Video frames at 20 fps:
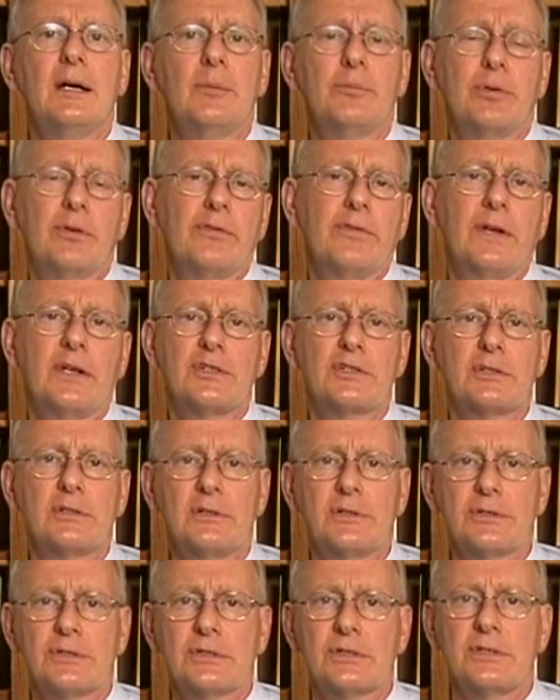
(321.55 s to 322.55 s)

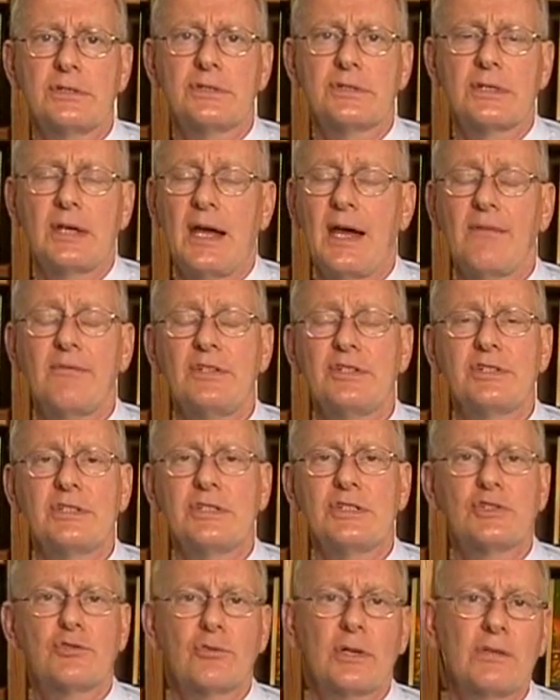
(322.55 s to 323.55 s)
professionals is obviously
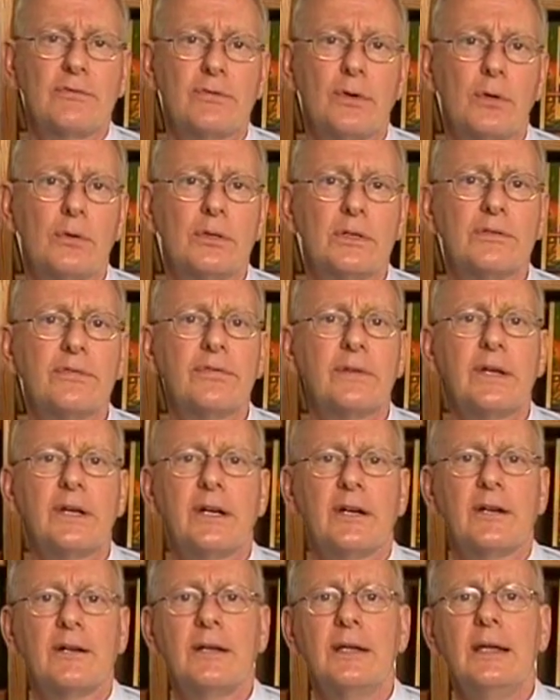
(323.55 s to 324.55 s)
a straightforward
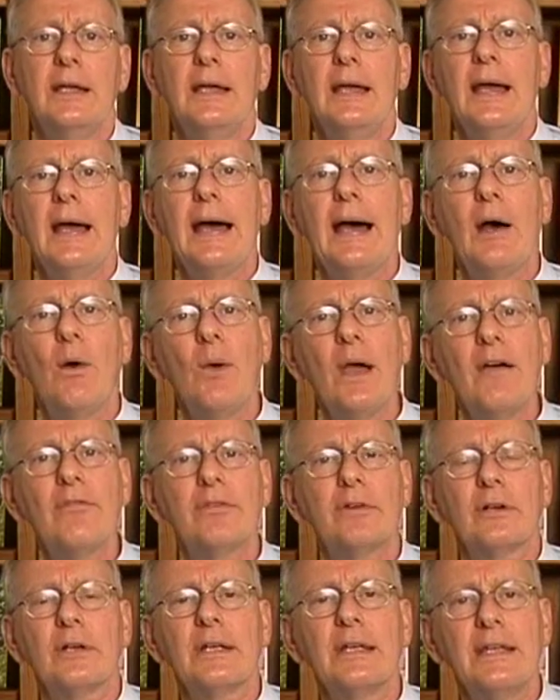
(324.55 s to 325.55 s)
affair.
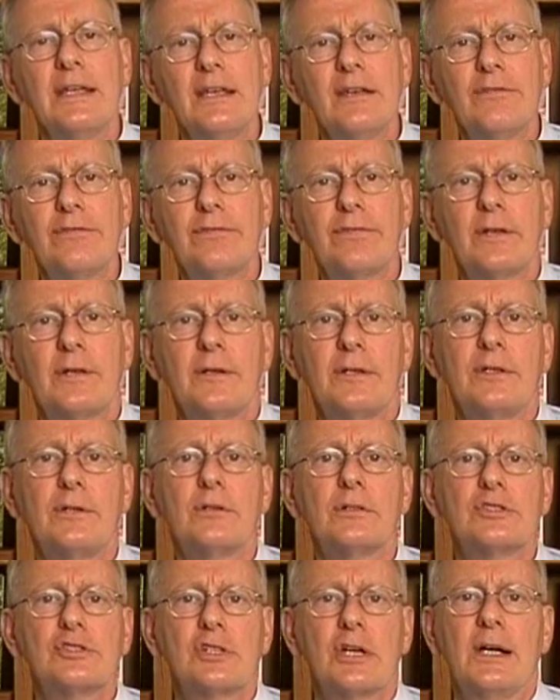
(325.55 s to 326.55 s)
However, if
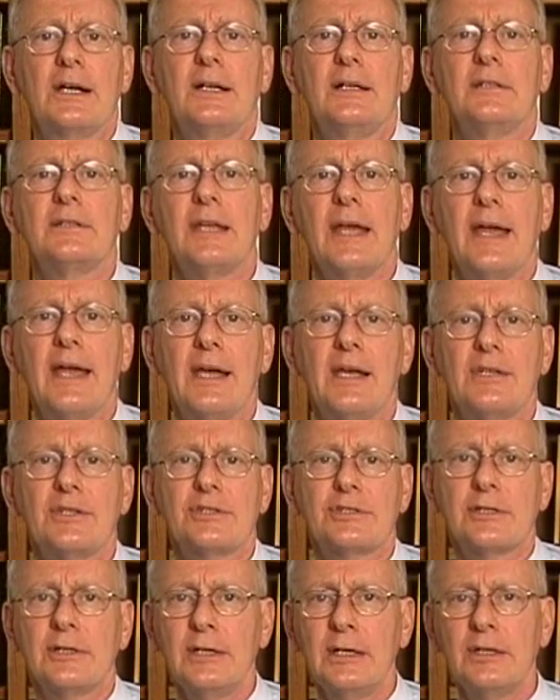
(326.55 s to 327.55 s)
your child
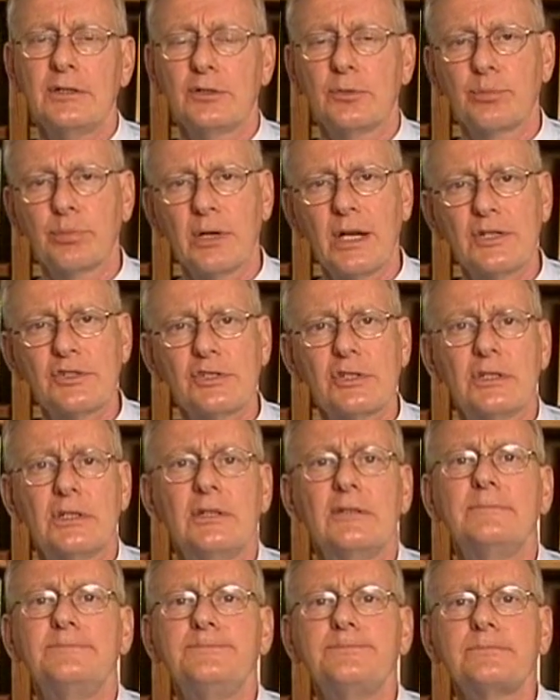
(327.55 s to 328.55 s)
has
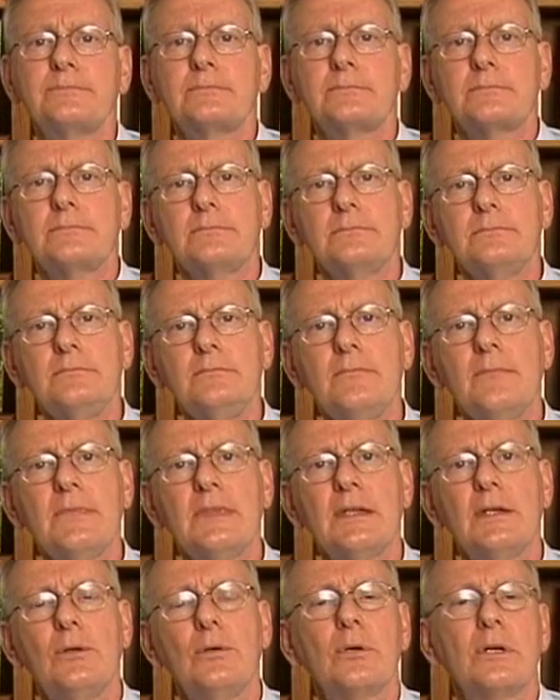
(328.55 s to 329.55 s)
depression,
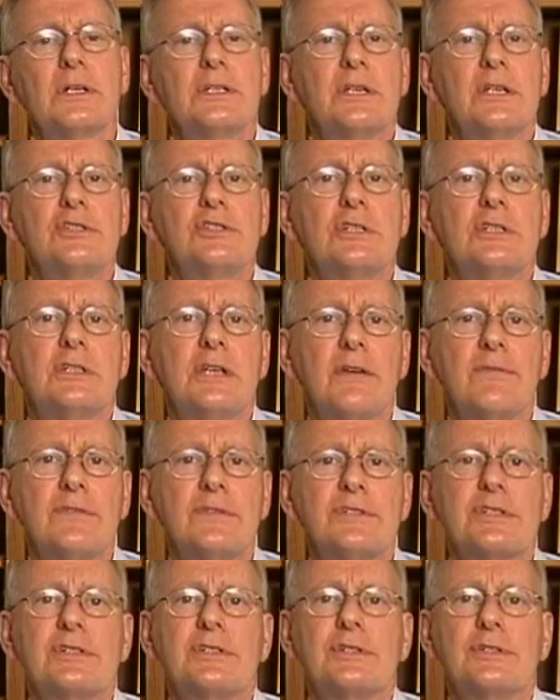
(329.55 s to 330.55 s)
or attention
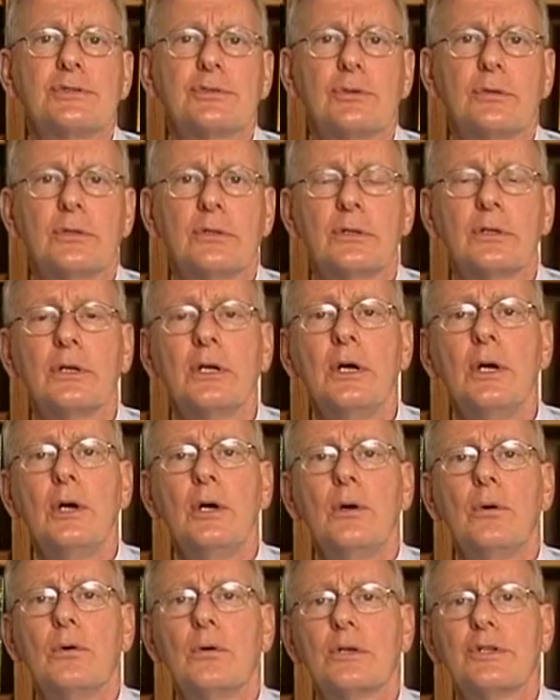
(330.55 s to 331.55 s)
deficit disorder
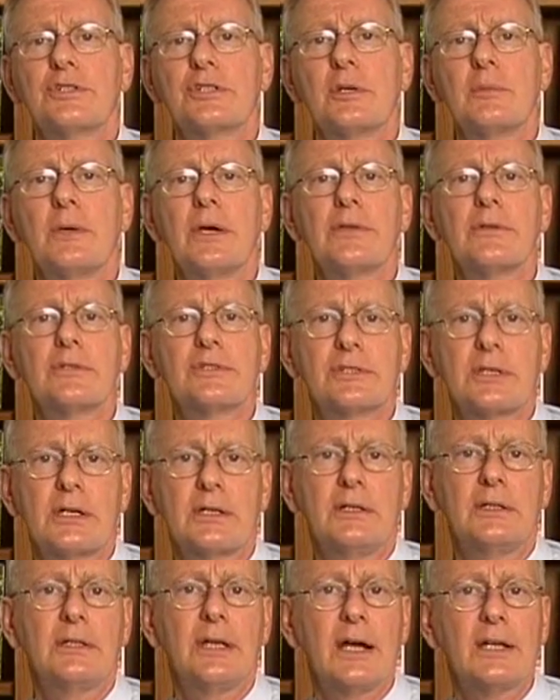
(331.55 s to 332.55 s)
or some other
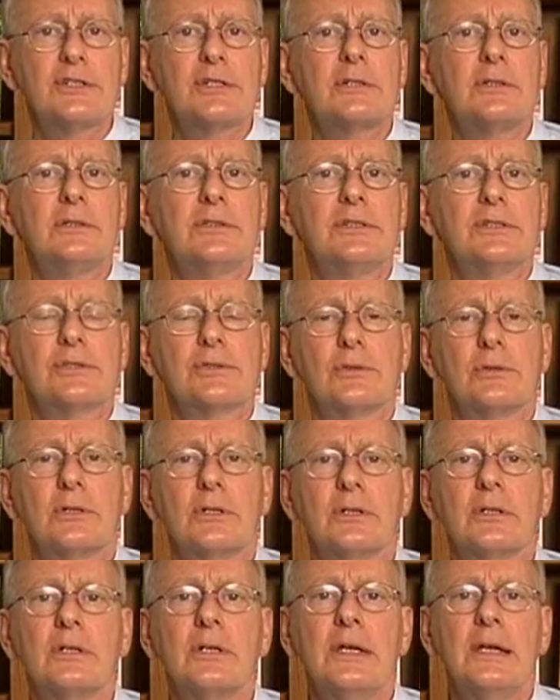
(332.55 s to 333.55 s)
psychological
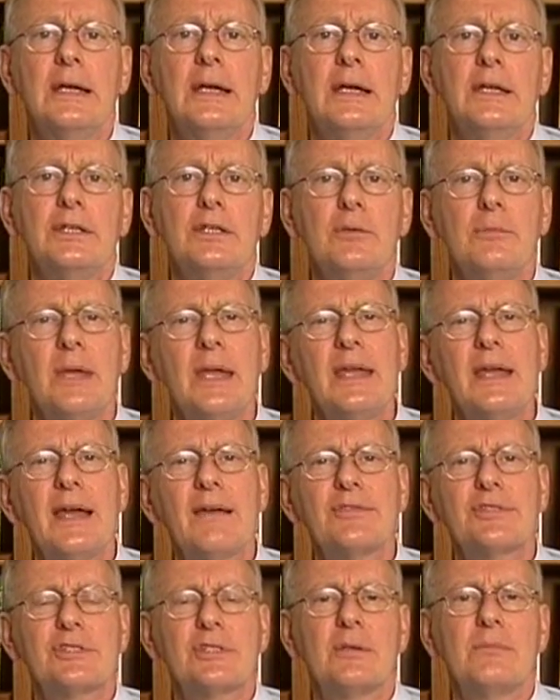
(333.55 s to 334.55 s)
disorder, you may
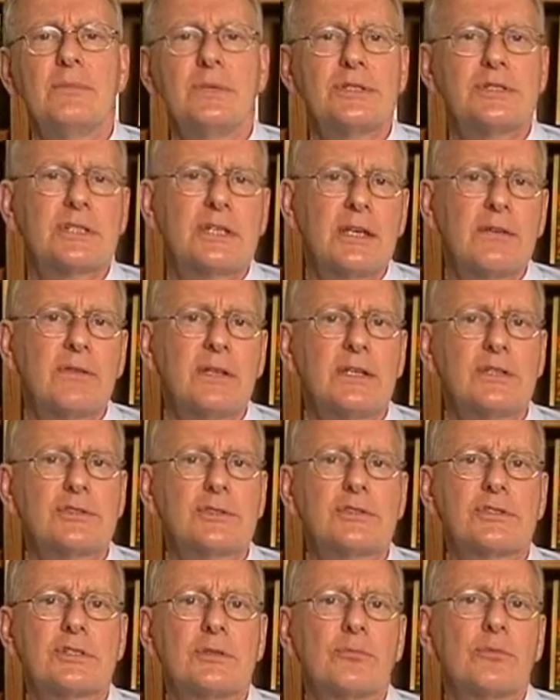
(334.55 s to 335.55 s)
have some misgivings
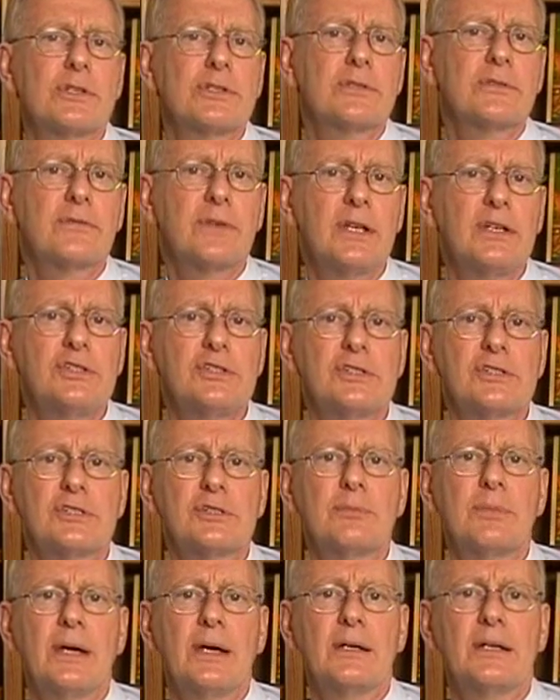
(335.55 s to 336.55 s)
or some reservations
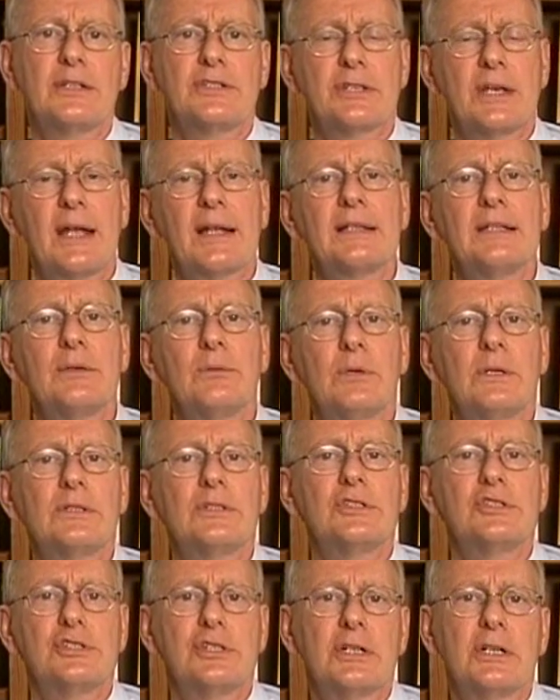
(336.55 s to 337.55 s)
about exactly what
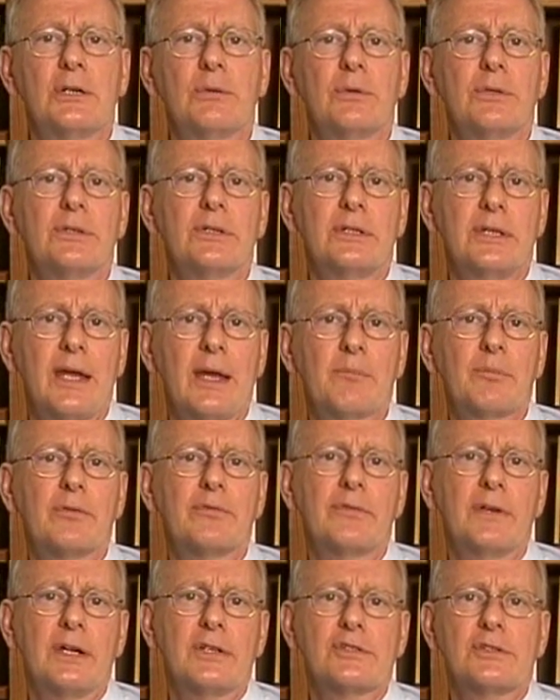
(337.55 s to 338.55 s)
to share with the camp
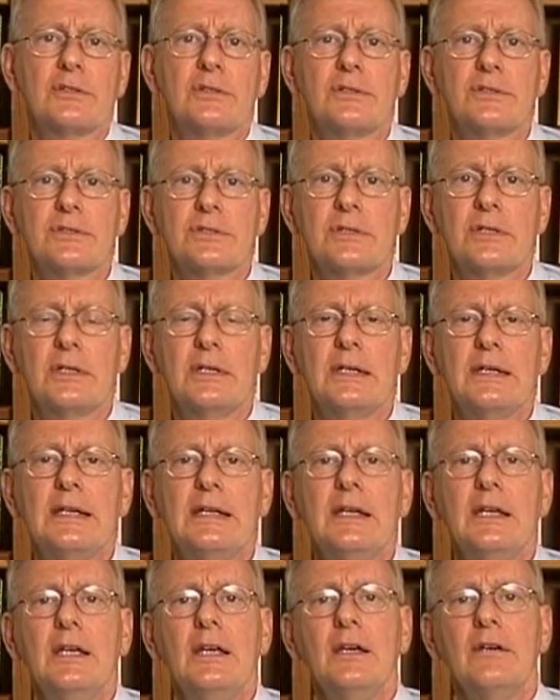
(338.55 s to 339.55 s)
professionals.
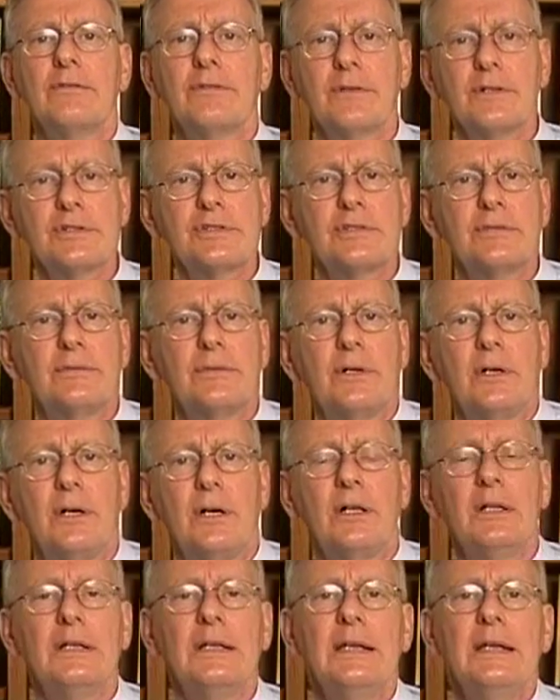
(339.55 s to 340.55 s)
First of
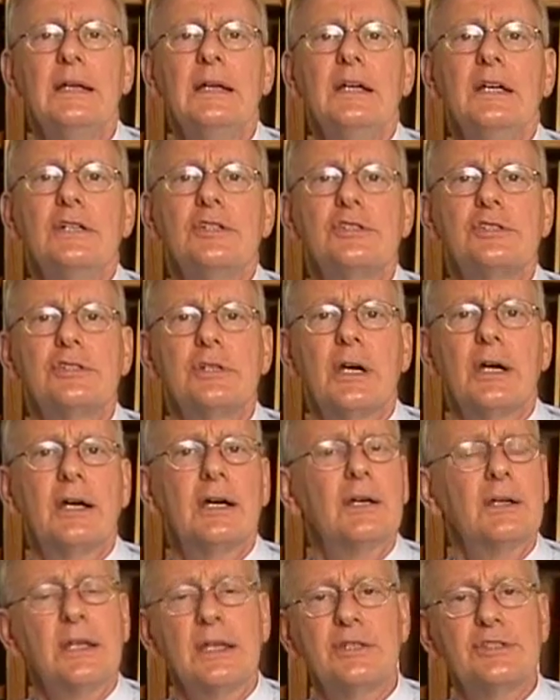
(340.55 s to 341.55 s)
all,
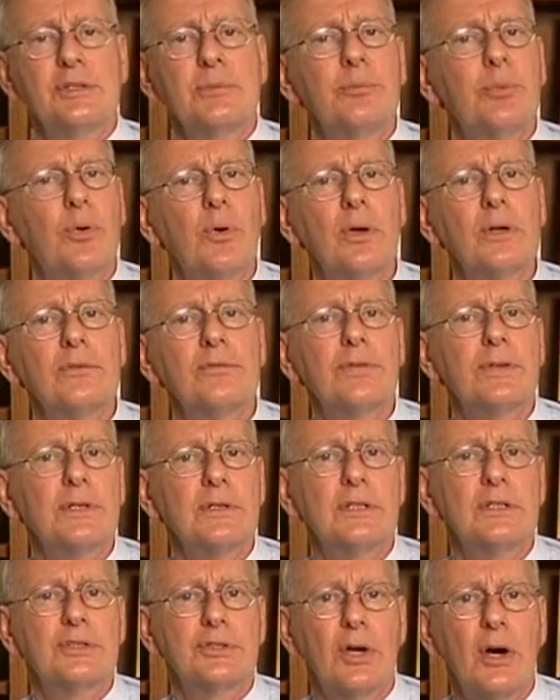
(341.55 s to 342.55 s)
it's important for you
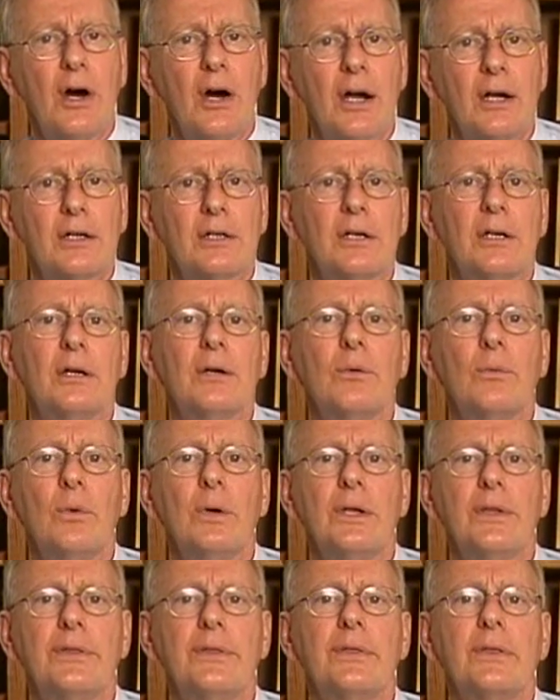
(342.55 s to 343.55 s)
to talk
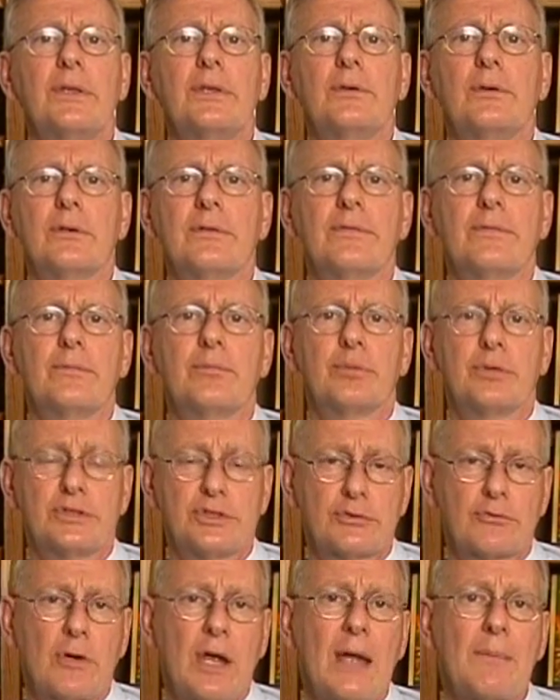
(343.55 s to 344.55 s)
with your
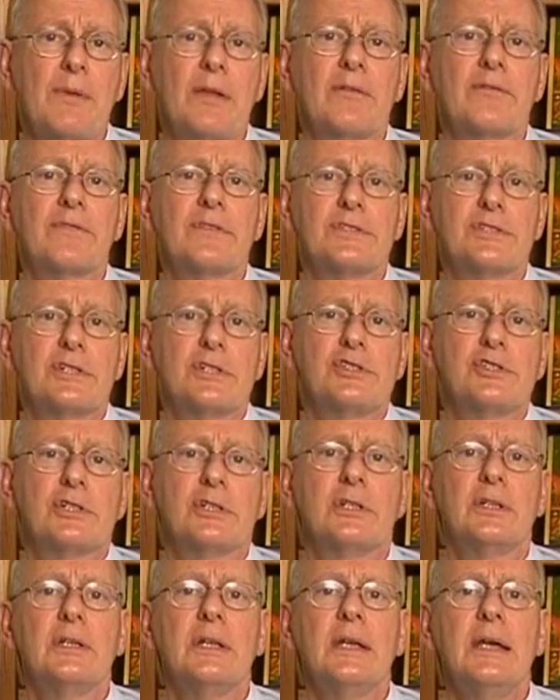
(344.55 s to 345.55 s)
prescribing
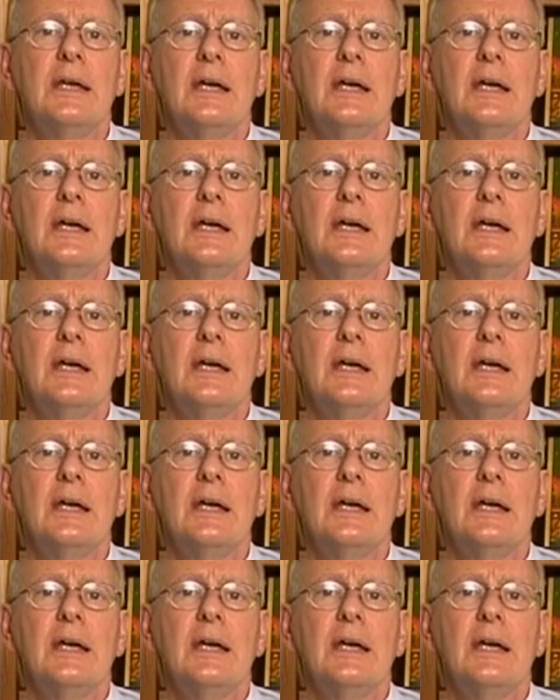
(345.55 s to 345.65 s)
physician